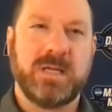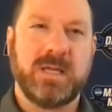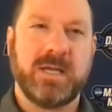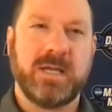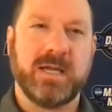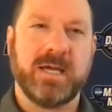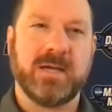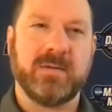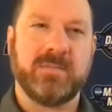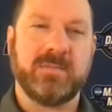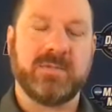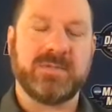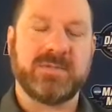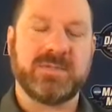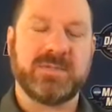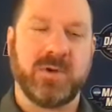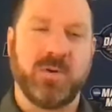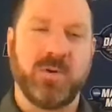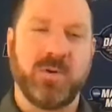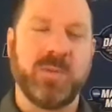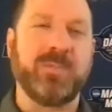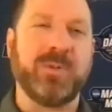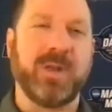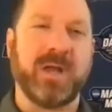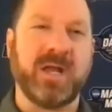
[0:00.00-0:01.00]
Yeah, so
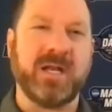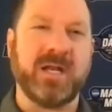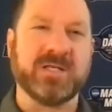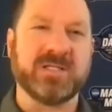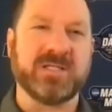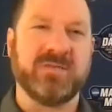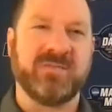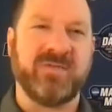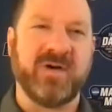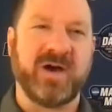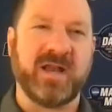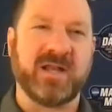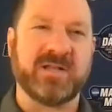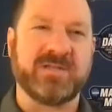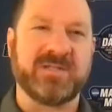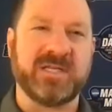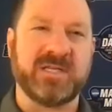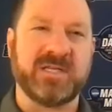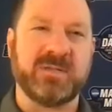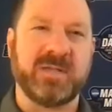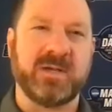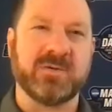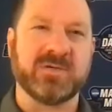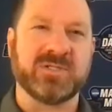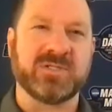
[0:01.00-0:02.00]
we played his Nevada
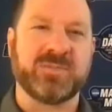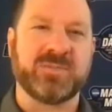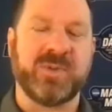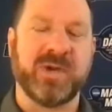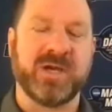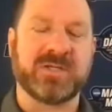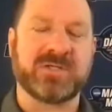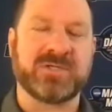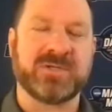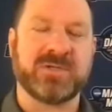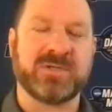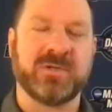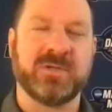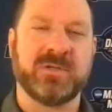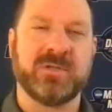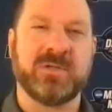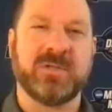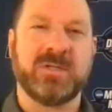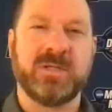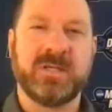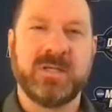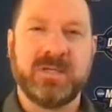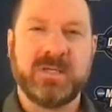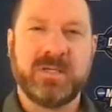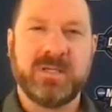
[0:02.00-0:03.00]
team. They were special and
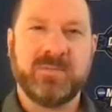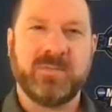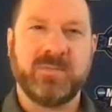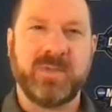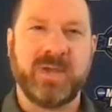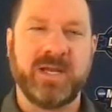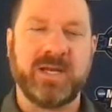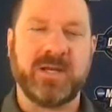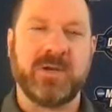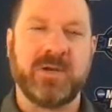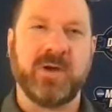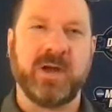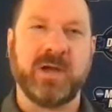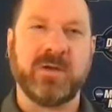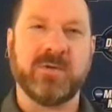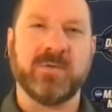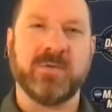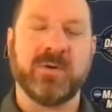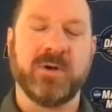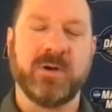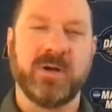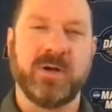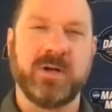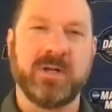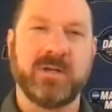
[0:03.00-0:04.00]
made a great
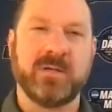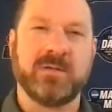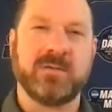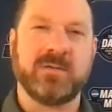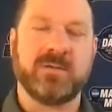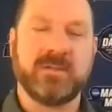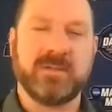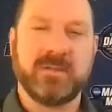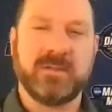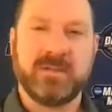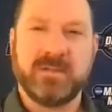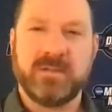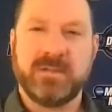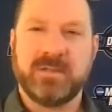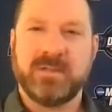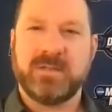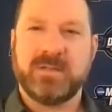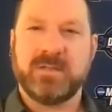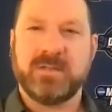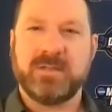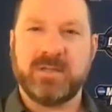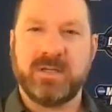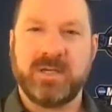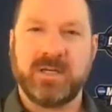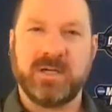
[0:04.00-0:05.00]
run. And
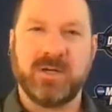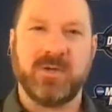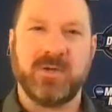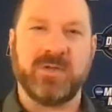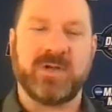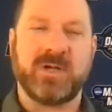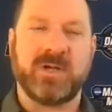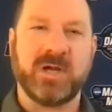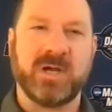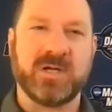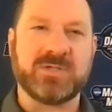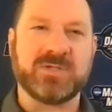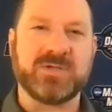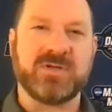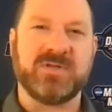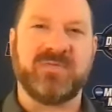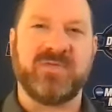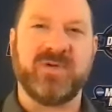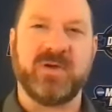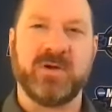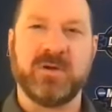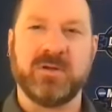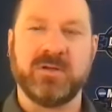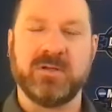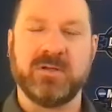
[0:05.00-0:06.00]
I know the country
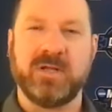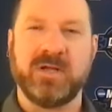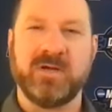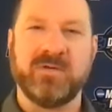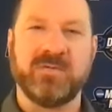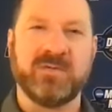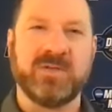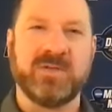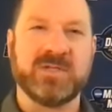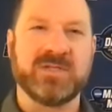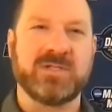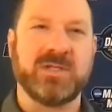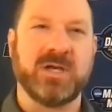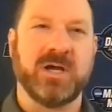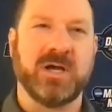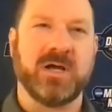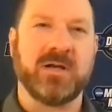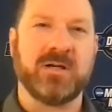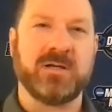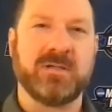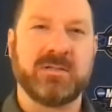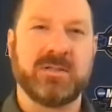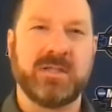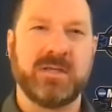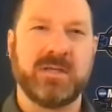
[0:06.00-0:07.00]
fell in love with his
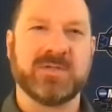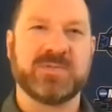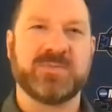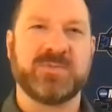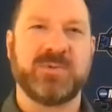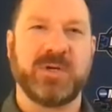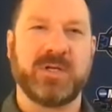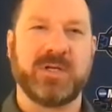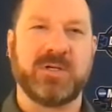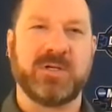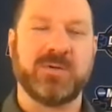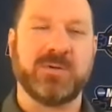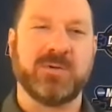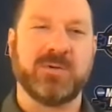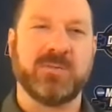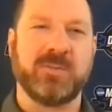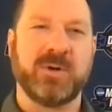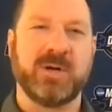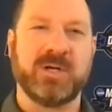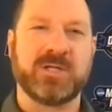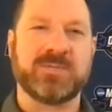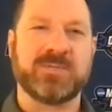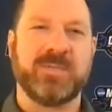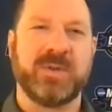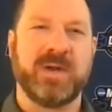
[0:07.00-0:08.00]
daughter. That was pretty cool,
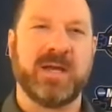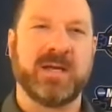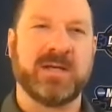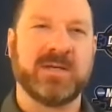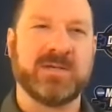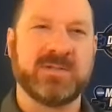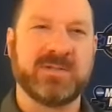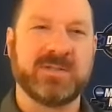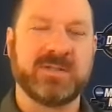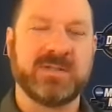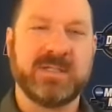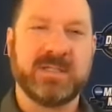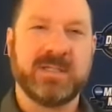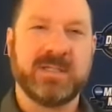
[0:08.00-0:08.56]
March Madness.